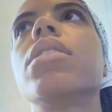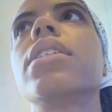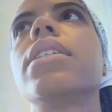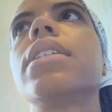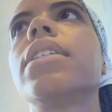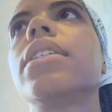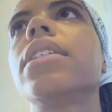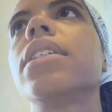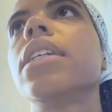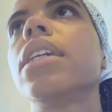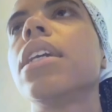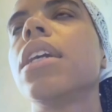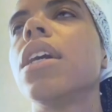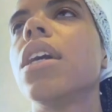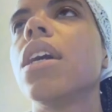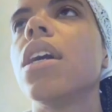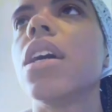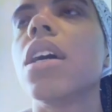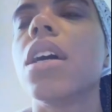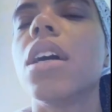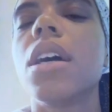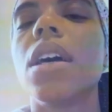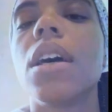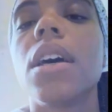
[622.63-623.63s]
and
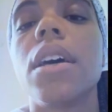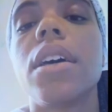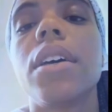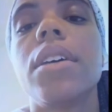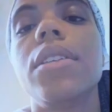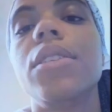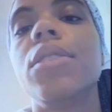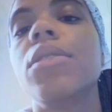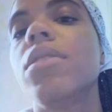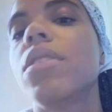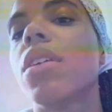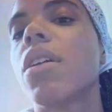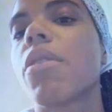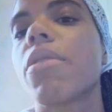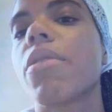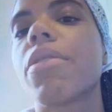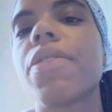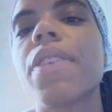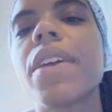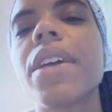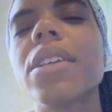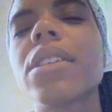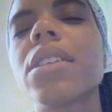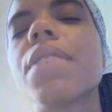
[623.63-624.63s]

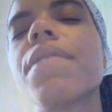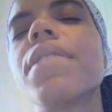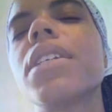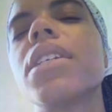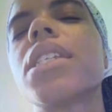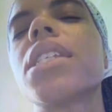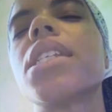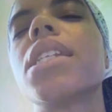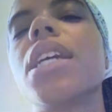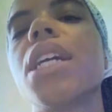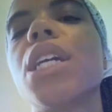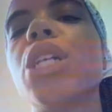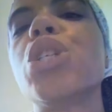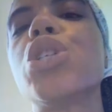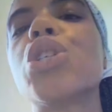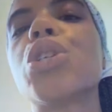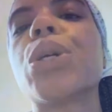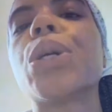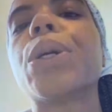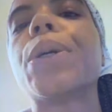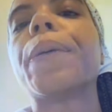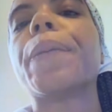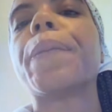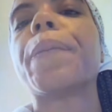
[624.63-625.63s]
things of this
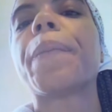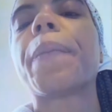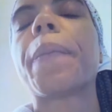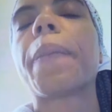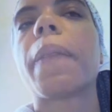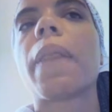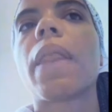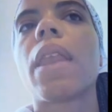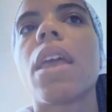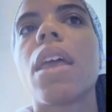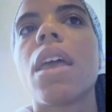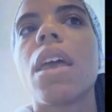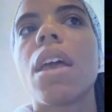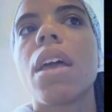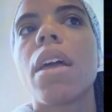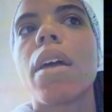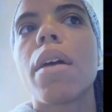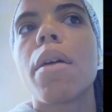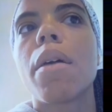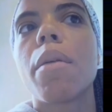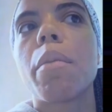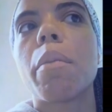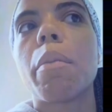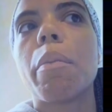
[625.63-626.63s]
nature.
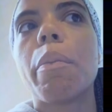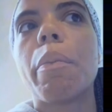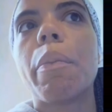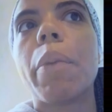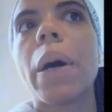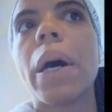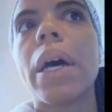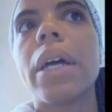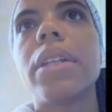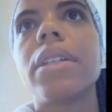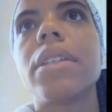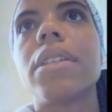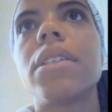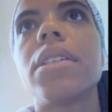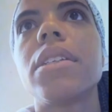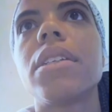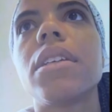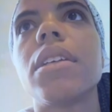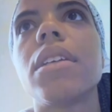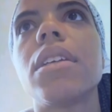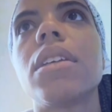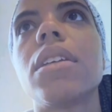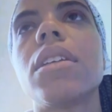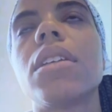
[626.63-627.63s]
But
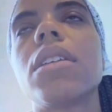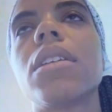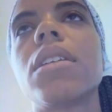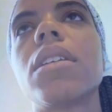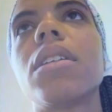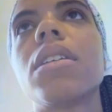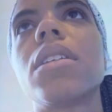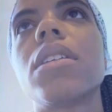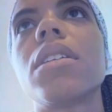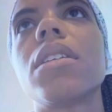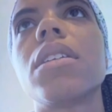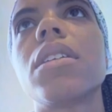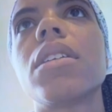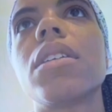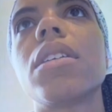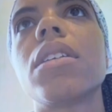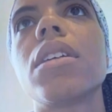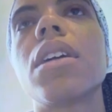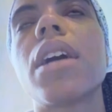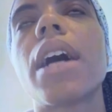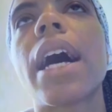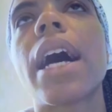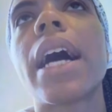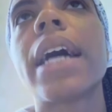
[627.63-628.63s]

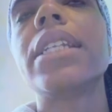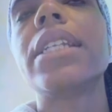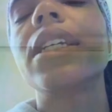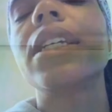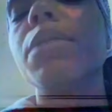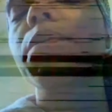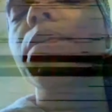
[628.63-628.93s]
I did